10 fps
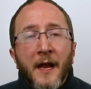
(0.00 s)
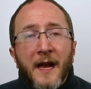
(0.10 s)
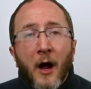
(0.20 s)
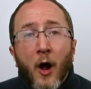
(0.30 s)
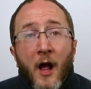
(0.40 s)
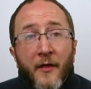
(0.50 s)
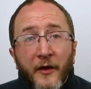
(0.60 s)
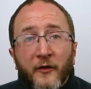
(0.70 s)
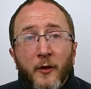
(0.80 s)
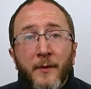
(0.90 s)
Now,
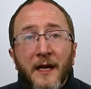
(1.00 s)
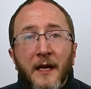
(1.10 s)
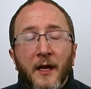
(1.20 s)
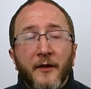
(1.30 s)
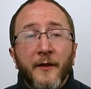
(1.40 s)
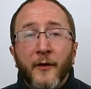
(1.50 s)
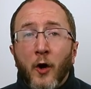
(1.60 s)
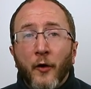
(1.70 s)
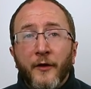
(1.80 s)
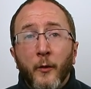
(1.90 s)
this could be
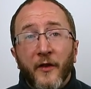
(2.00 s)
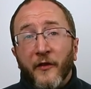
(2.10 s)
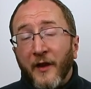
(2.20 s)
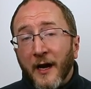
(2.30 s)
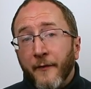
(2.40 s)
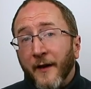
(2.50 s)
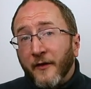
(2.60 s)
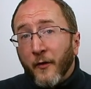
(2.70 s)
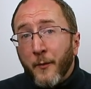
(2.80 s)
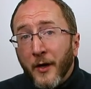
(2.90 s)
difficulty with the side
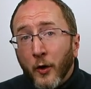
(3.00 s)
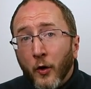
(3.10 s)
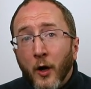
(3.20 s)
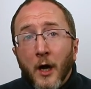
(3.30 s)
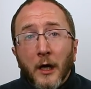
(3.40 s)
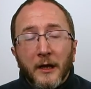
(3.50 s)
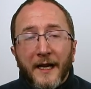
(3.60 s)
effect of a pill,